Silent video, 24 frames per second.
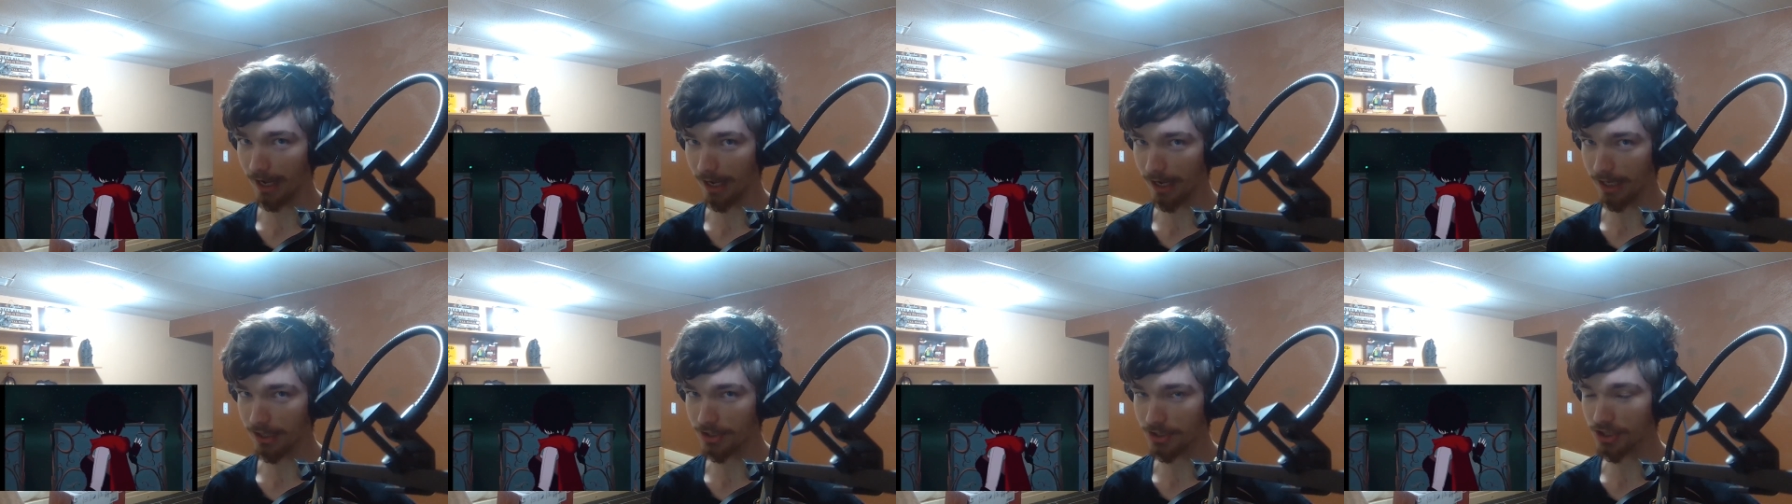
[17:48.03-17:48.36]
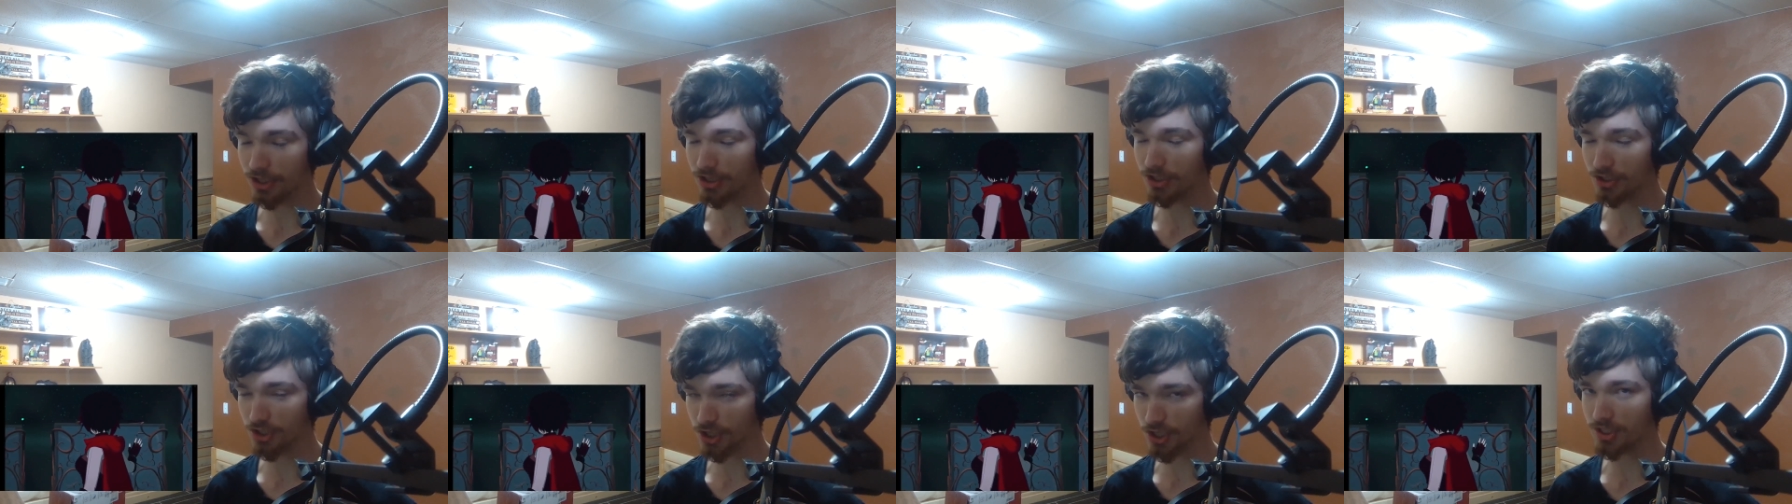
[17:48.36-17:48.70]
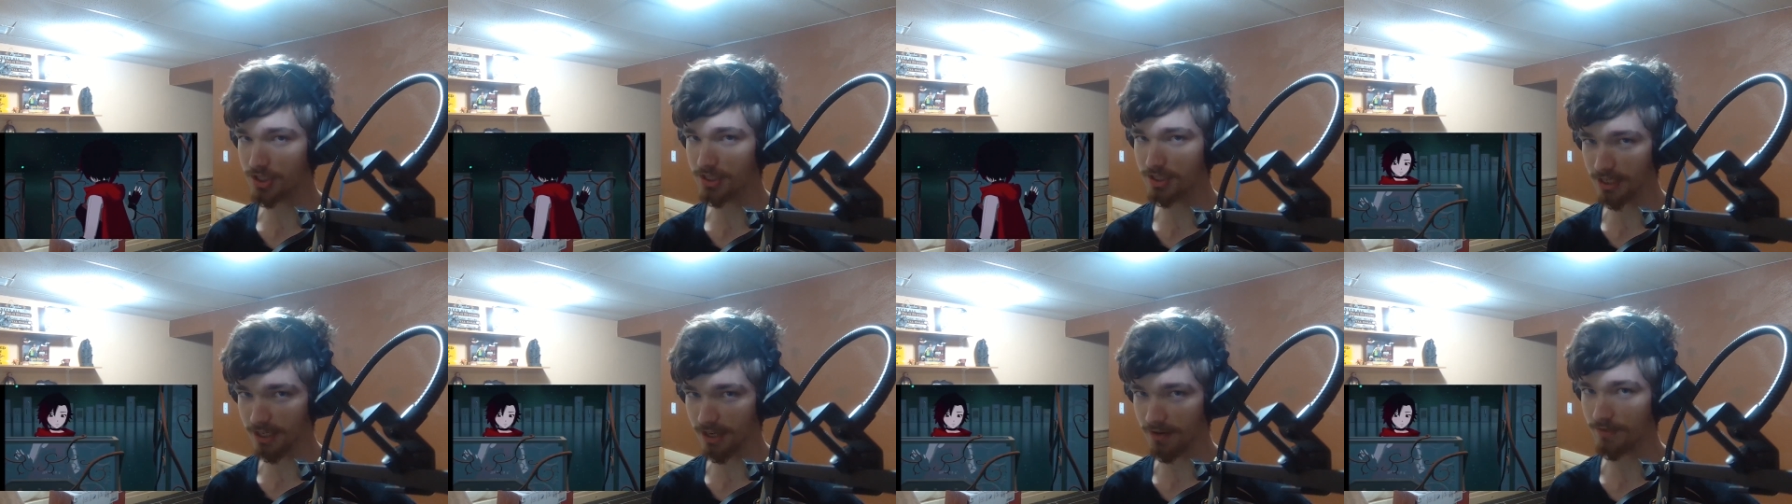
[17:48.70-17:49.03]
engine
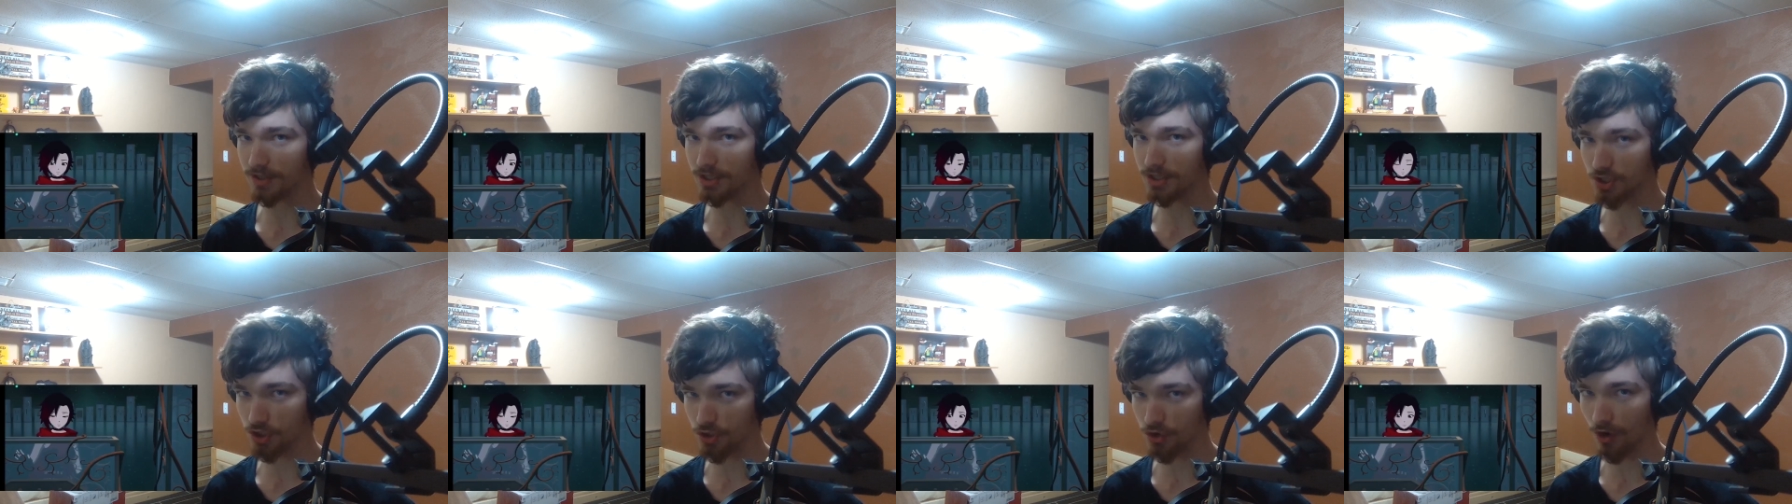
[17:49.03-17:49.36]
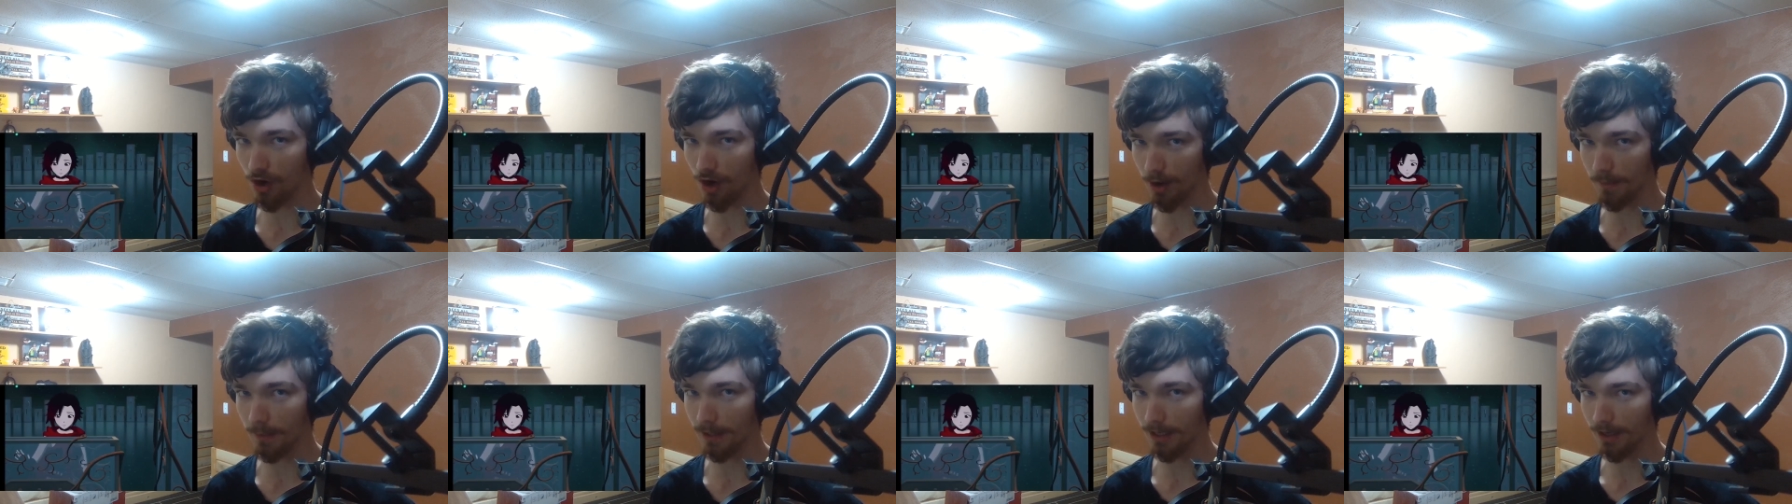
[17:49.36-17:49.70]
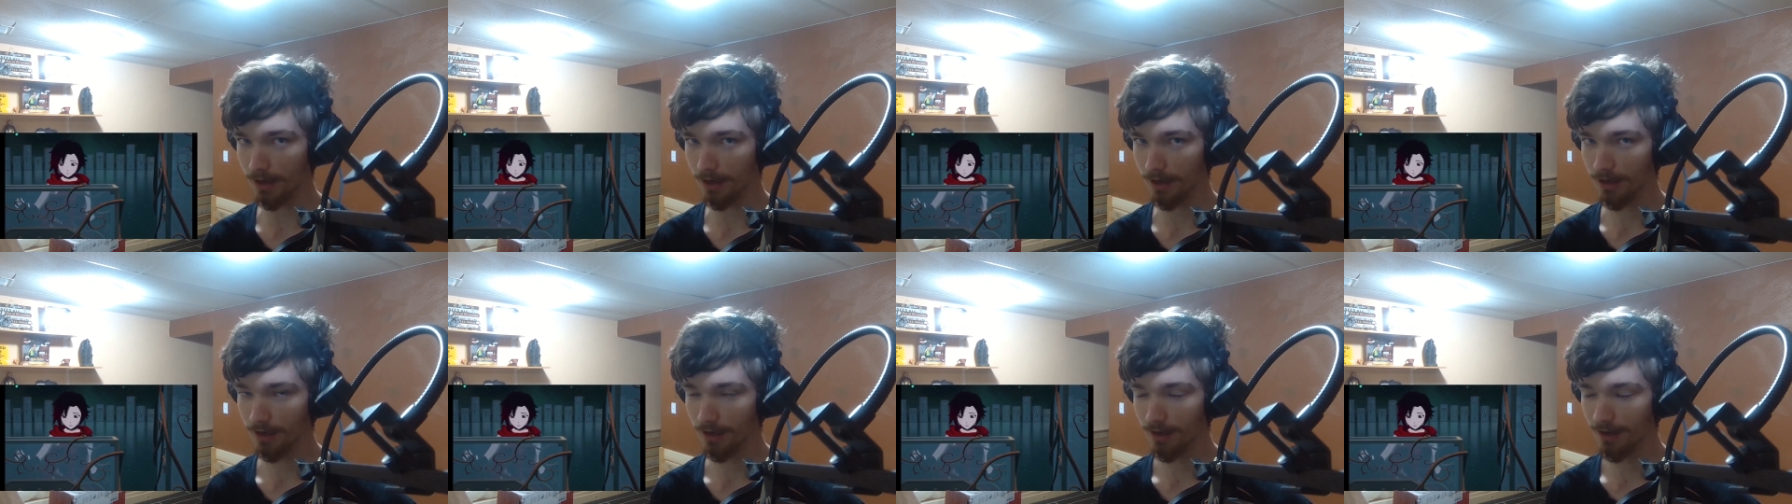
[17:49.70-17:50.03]
just to give us trauma. Who